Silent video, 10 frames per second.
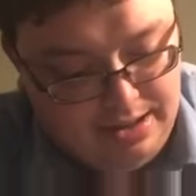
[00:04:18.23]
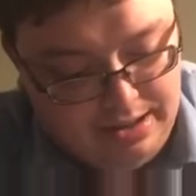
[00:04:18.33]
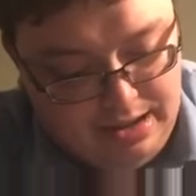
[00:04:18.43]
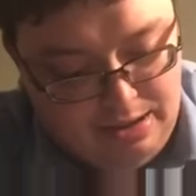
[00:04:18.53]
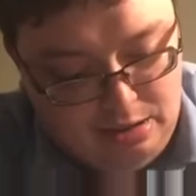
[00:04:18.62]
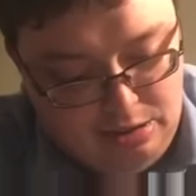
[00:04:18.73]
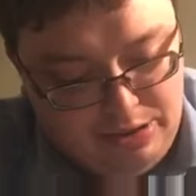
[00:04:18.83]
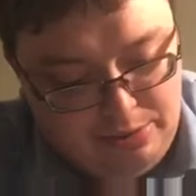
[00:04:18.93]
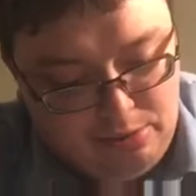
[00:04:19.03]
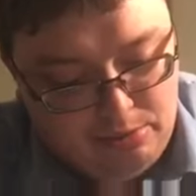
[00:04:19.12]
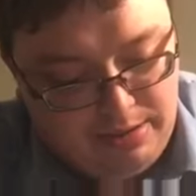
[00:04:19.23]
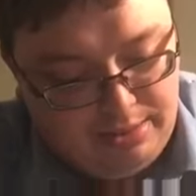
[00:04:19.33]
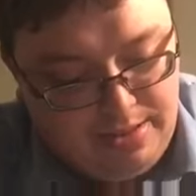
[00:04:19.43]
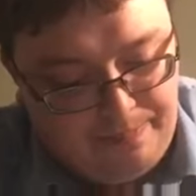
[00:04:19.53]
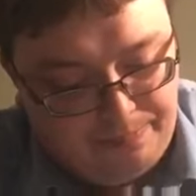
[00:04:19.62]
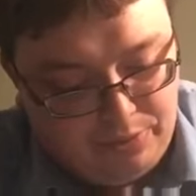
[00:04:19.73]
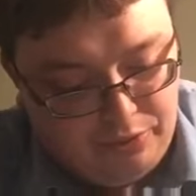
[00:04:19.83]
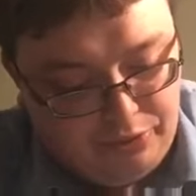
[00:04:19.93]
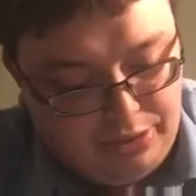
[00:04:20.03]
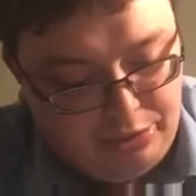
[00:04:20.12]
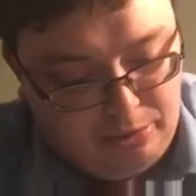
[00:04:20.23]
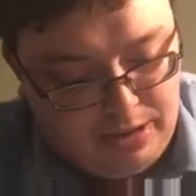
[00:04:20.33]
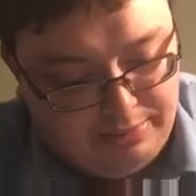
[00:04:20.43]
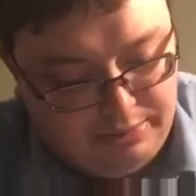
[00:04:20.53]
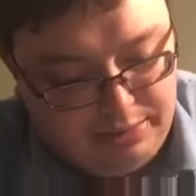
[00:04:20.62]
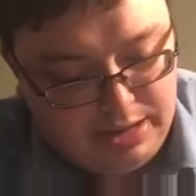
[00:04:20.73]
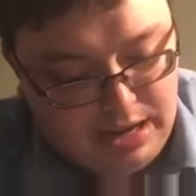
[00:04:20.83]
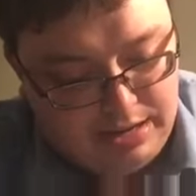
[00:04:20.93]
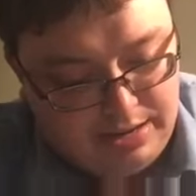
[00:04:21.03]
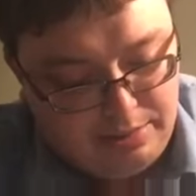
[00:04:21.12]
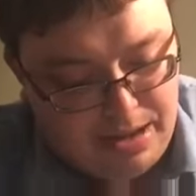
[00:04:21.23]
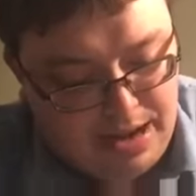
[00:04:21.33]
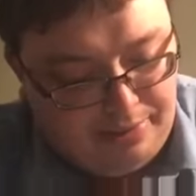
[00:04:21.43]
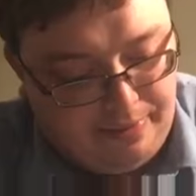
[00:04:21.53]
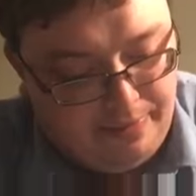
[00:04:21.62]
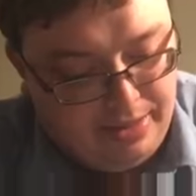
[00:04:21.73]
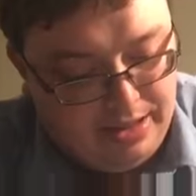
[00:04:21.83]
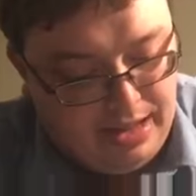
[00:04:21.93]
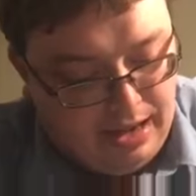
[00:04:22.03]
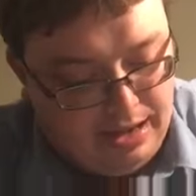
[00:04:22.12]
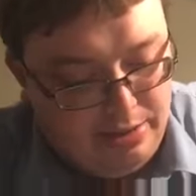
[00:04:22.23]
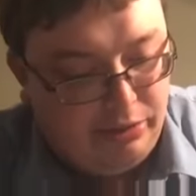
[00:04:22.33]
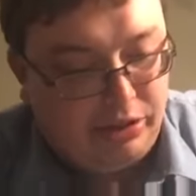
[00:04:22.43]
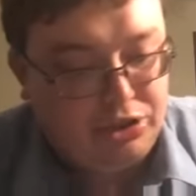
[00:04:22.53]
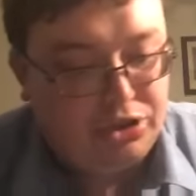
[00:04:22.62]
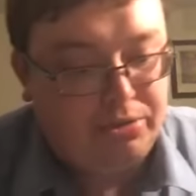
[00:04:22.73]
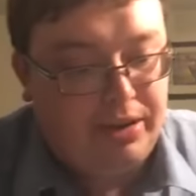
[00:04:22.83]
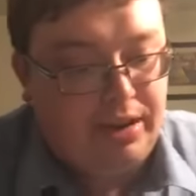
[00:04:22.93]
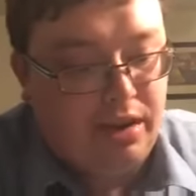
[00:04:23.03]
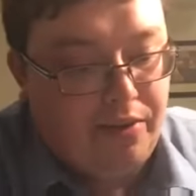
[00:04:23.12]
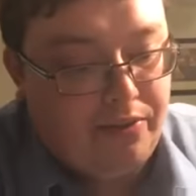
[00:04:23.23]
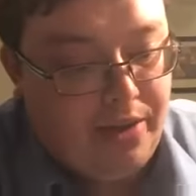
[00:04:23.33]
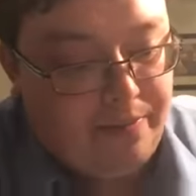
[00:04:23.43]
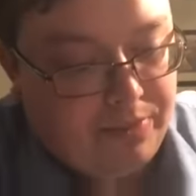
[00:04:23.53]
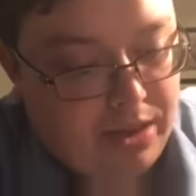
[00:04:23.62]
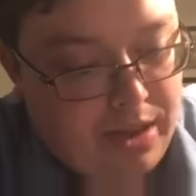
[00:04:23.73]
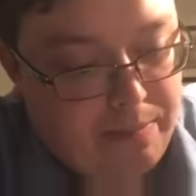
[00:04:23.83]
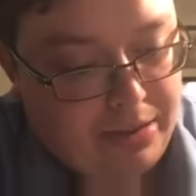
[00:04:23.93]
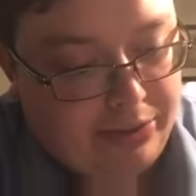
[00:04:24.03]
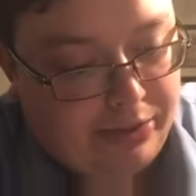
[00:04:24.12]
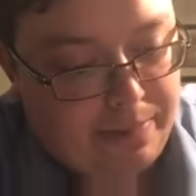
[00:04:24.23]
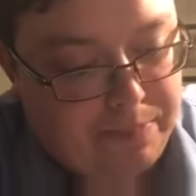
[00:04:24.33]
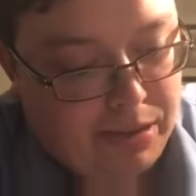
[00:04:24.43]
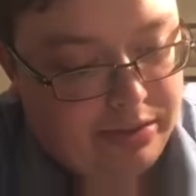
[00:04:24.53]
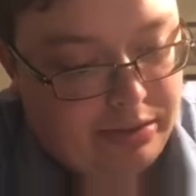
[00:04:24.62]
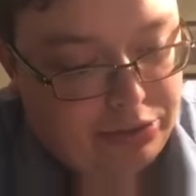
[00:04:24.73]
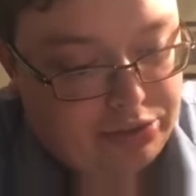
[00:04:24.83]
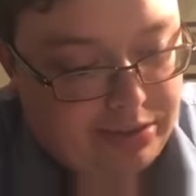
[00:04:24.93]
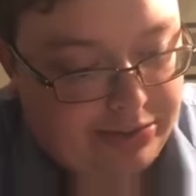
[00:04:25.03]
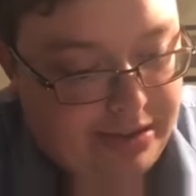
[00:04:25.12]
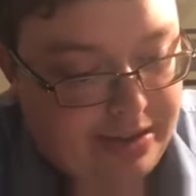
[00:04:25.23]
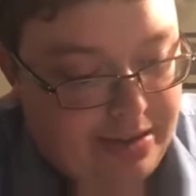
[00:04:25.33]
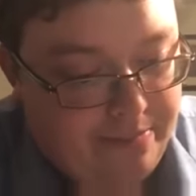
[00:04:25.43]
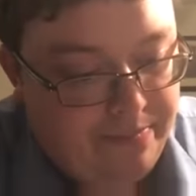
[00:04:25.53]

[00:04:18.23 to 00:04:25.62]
and all that were with them, for they cried to God in the battle, and he was entreated of them, because they put their trust in him.